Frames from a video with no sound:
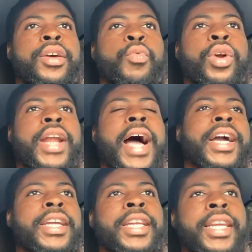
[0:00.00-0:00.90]
we're not
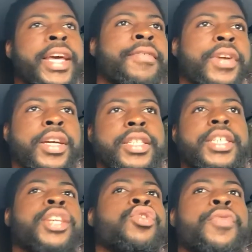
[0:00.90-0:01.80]
going to live and
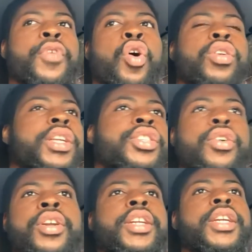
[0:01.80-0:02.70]
continue for all
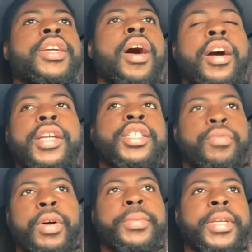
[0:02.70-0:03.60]
eternity
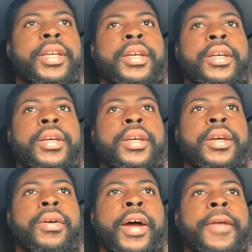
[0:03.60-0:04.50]
uninterrupted,
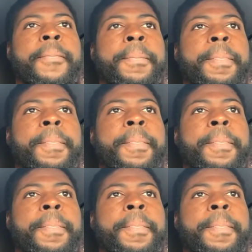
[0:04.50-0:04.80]
right?